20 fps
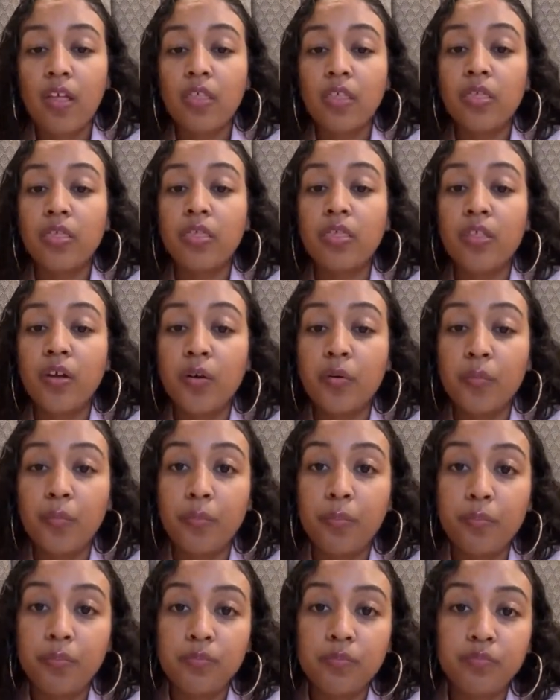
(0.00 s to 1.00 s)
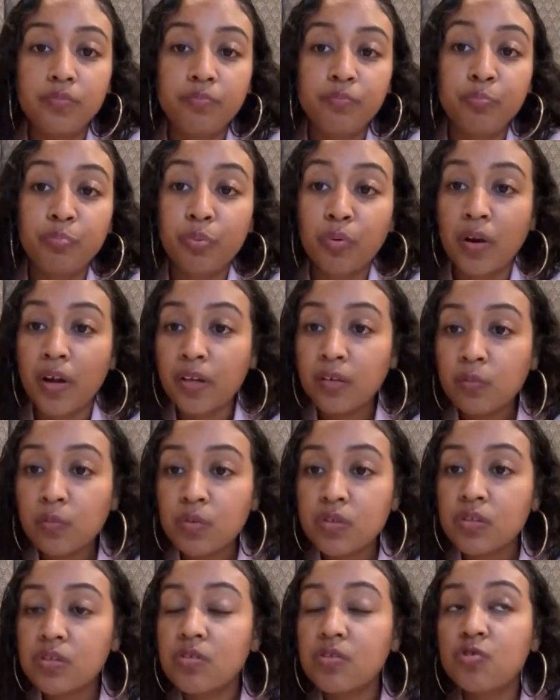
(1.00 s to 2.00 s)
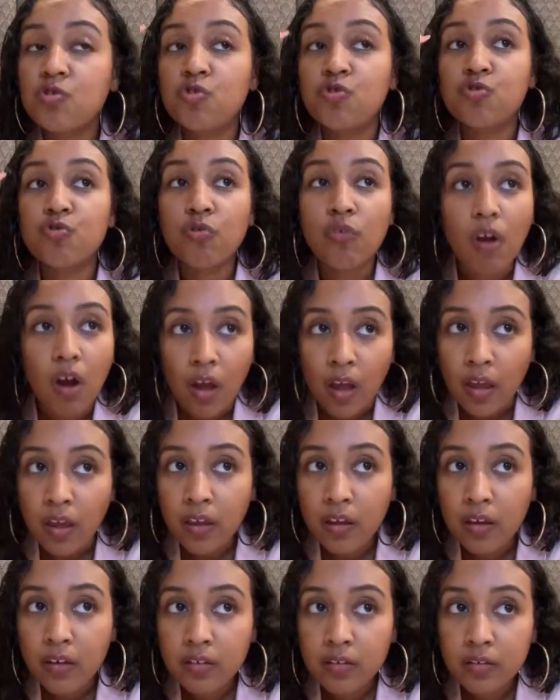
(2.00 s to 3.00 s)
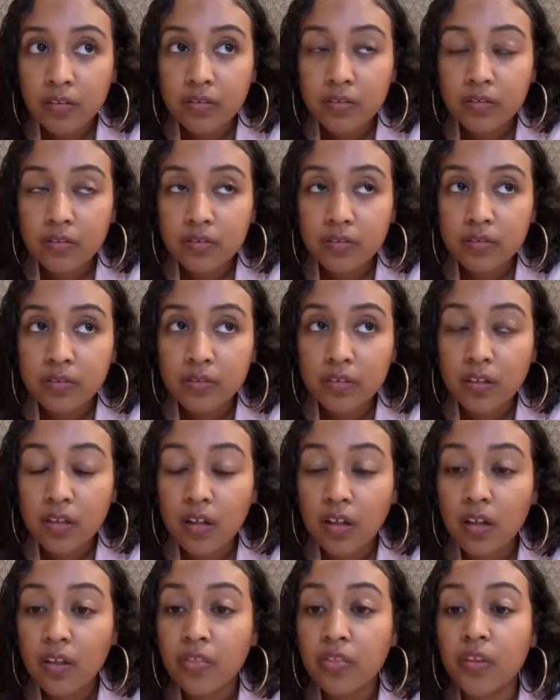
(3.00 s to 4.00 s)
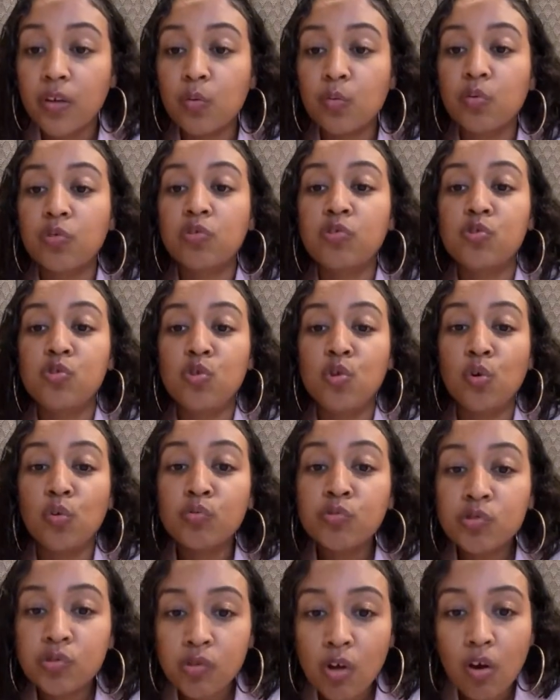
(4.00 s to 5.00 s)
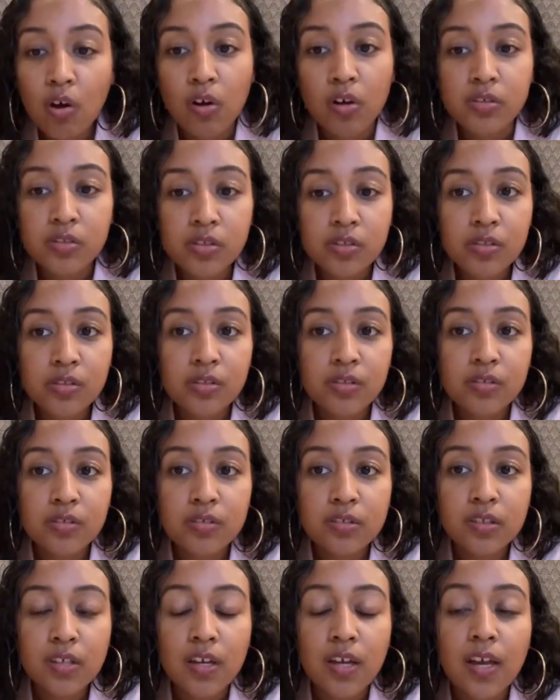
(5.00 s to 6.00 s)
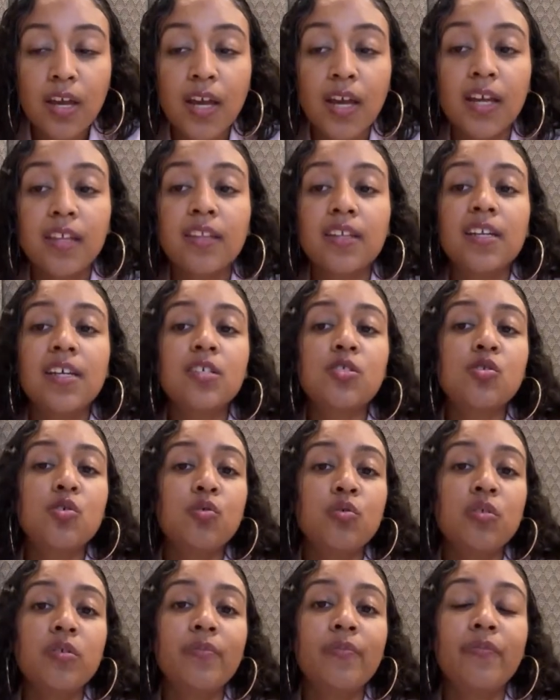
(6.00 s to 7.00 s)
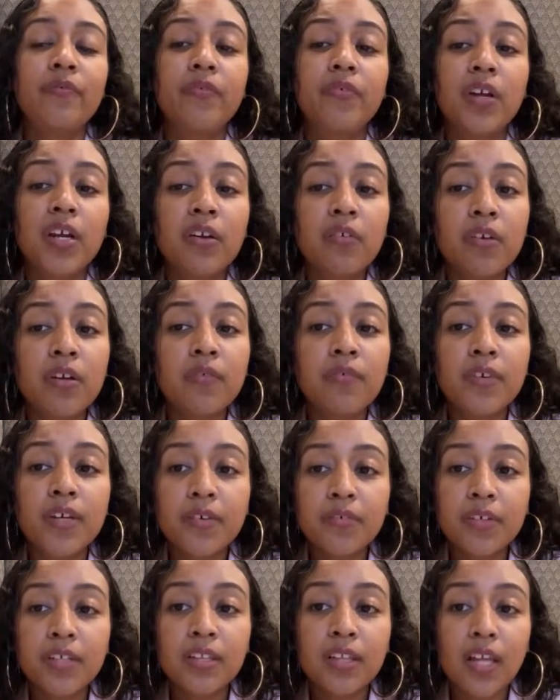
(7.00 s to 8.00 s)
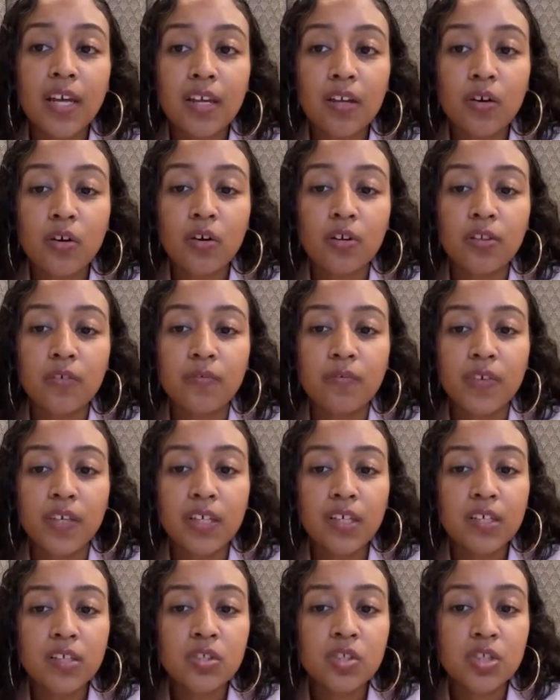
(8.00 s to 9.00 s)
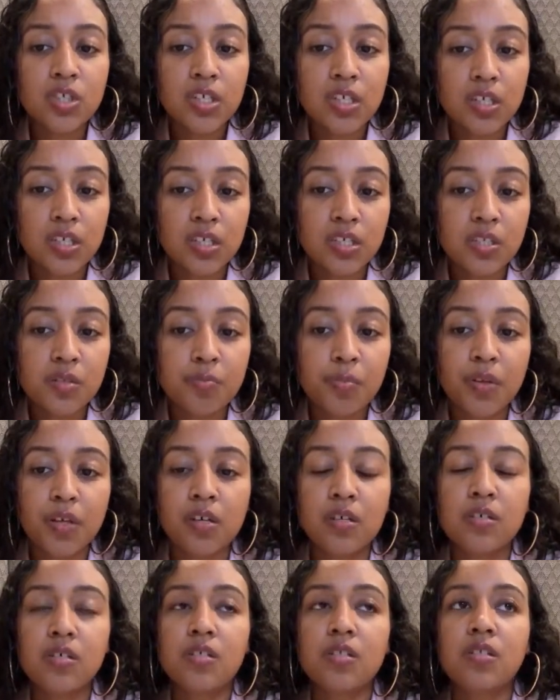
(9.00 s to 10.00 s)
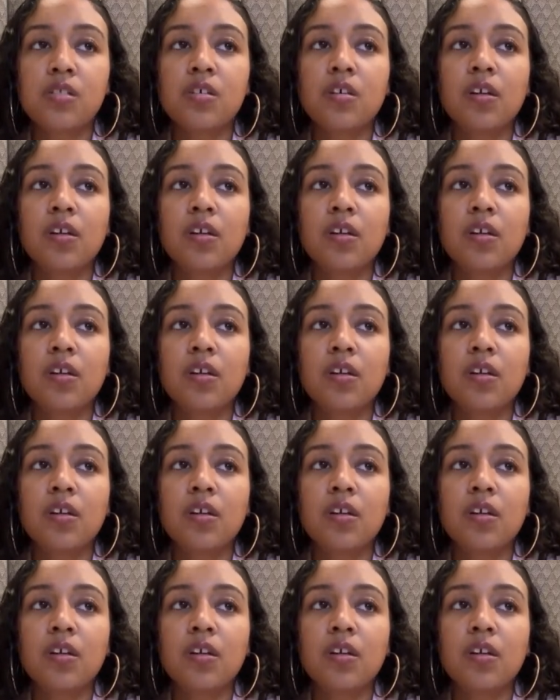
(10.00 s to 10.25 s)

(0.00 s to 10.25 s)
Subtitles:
the bread was dry. There was no sauce. And then I told them very, very light on the vegan cheese because